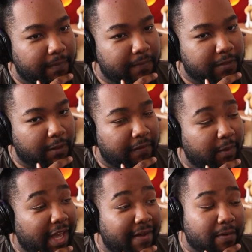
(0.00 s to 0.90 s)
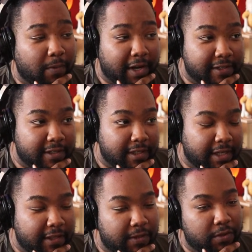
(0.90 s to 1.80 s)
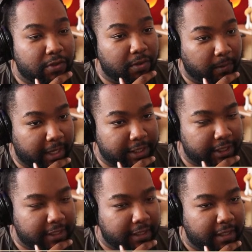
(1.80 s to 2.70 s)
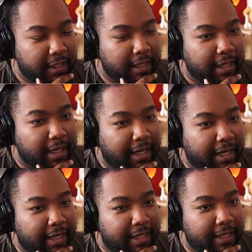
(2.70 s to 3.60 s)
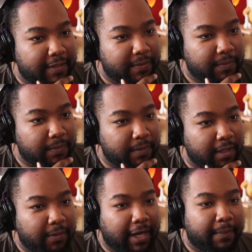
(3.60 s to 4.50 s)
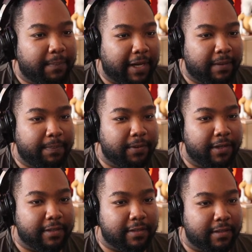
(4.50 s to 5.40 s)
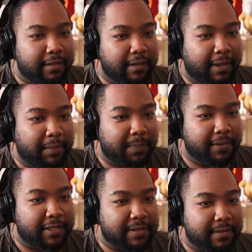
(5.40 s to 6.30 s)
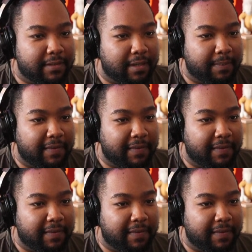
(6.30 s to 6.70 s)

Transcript: So if you haven't watched it, I think you should watch it. It, you know, I'm gonna put this.